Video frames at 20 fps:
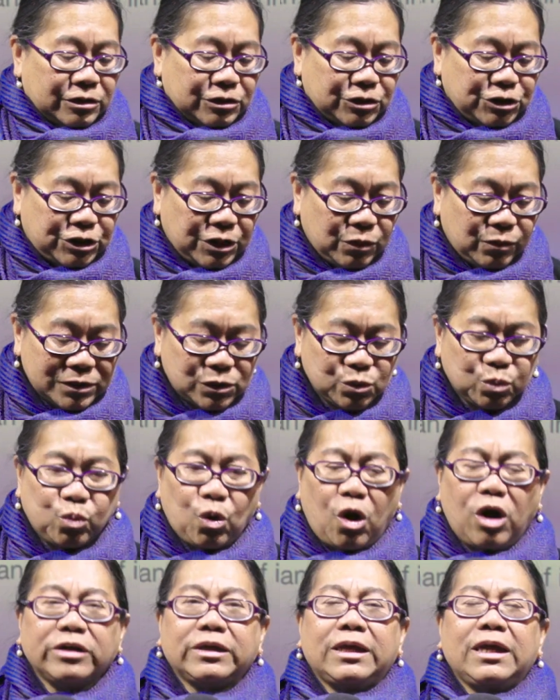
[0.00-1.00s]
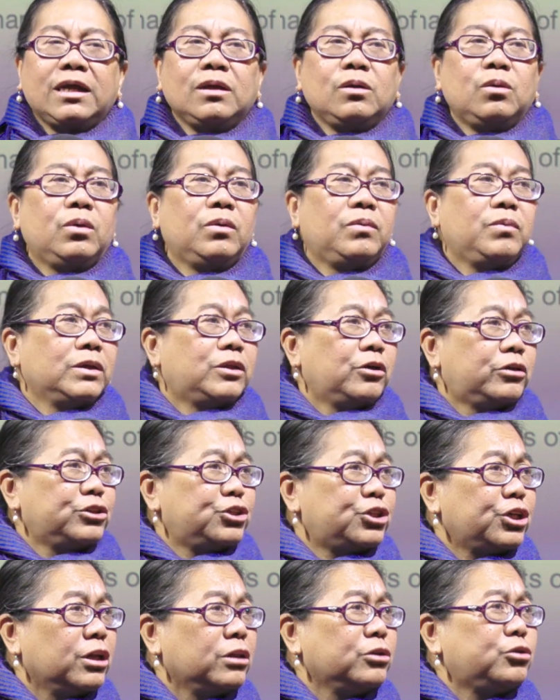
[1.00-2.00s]
She was walking with her
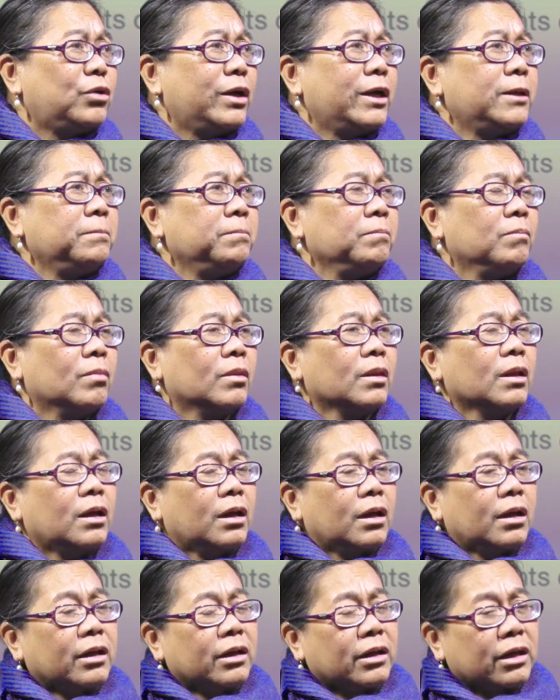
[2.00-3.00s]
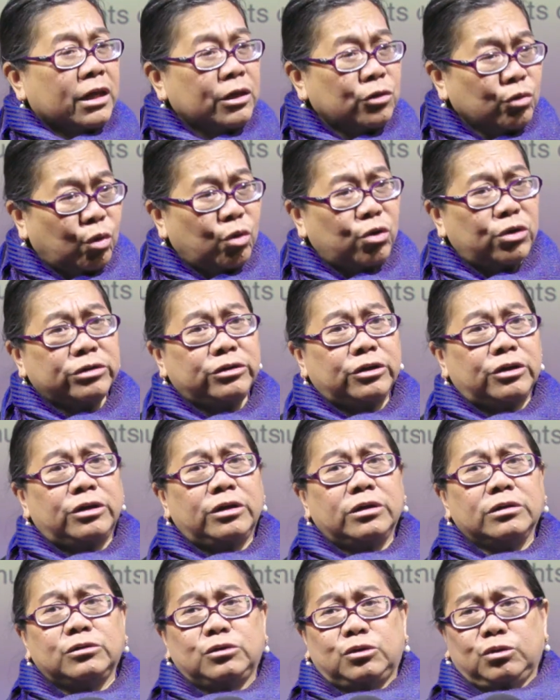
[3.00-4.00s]
children in
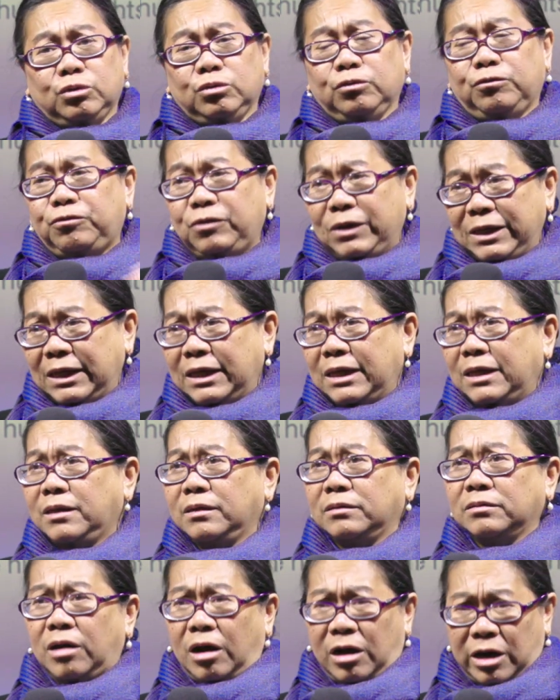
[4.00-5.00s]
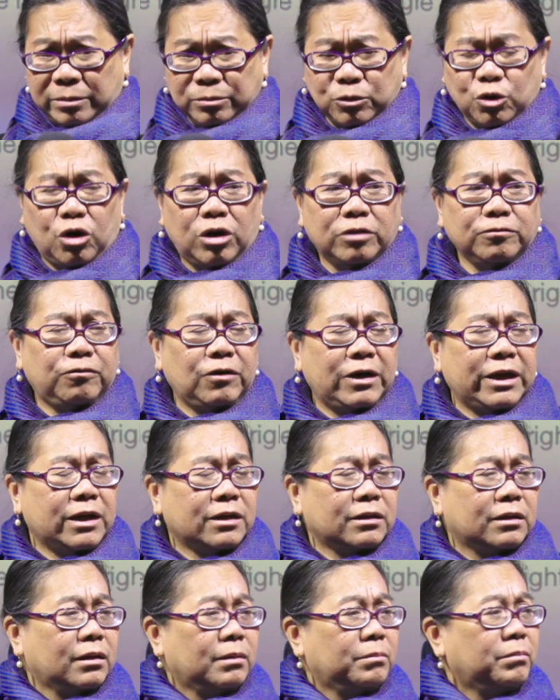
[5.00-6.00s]
order to flee the armed
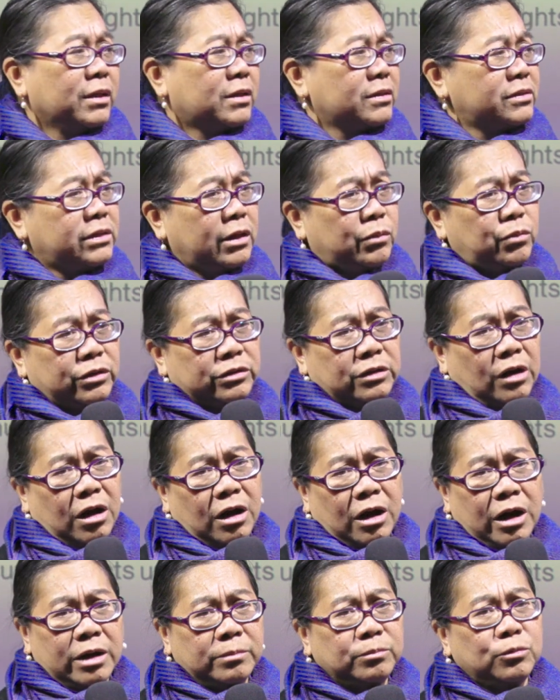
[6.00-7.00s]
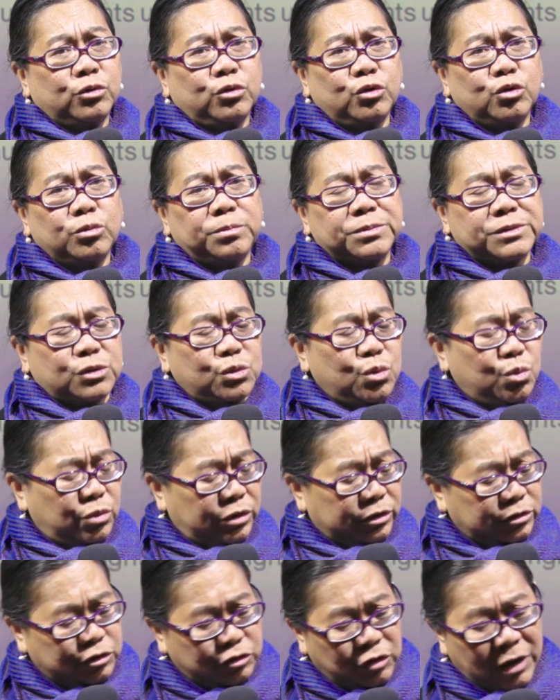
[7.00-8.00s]
conflict, because there were the armed groups who
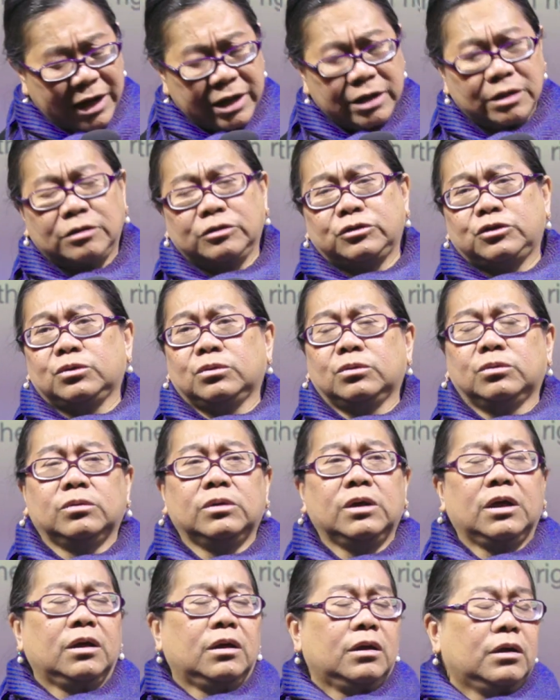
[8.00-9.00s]
were trying to